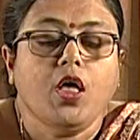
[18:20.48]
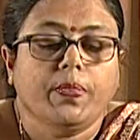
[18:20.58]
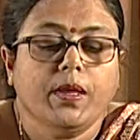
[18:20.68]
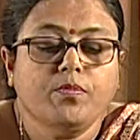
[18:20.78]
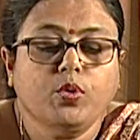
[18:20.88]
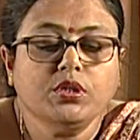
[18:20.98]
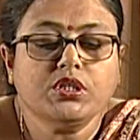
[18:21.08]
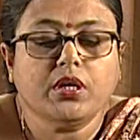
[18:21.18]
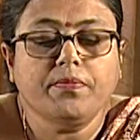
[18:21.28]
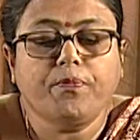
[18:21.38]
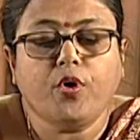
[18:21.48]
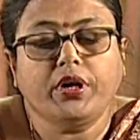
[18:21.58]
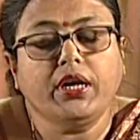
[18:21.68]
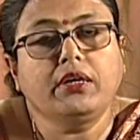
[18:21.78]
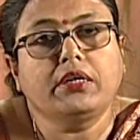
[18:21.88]
The most
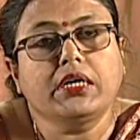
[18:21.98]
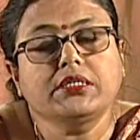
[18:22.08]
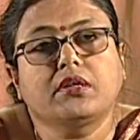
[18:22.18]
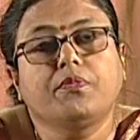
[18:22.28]
important task